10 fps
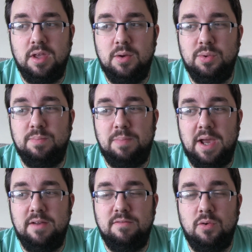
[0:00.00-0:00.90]
It was
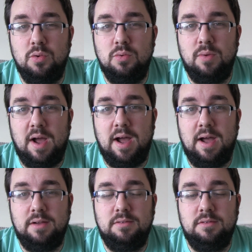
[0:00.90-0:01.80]
painful,
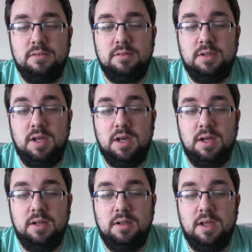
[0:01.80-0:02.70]
and
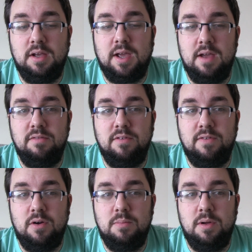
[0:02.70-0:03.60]
yeah, it gave the
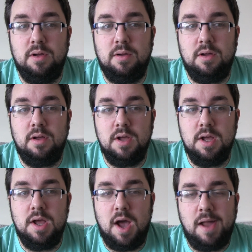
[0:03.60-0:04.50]
film an
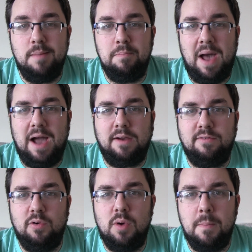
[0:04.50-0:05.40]

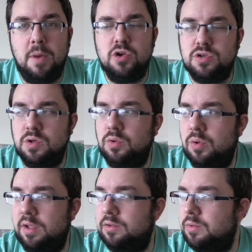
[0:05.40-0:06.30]
impactful, emotional
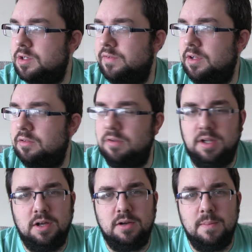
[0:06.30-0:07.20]
twist, which I think is really
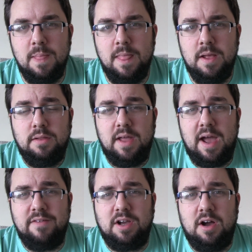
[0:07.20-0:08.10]
good. There you
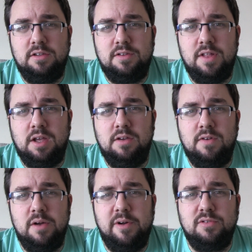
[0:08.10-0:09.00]
have it, guys. Thank you
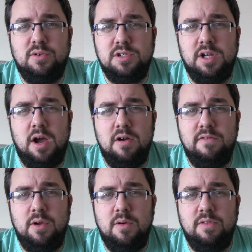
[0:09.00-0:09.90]
very much for watching our
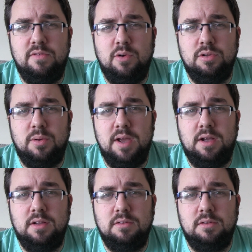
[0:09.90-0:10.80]
review of The Force
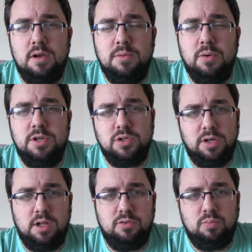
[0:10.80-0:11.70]
Awakens. Hope you
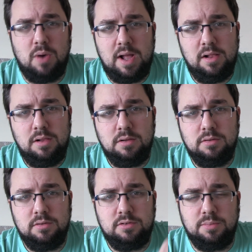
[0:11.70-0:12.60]
enjoyed it as well.
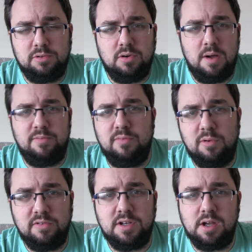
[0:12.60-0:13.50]
Subscribe for
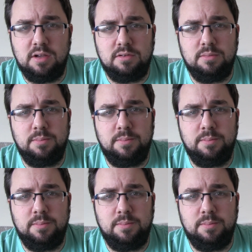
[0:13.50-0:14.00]
more videos.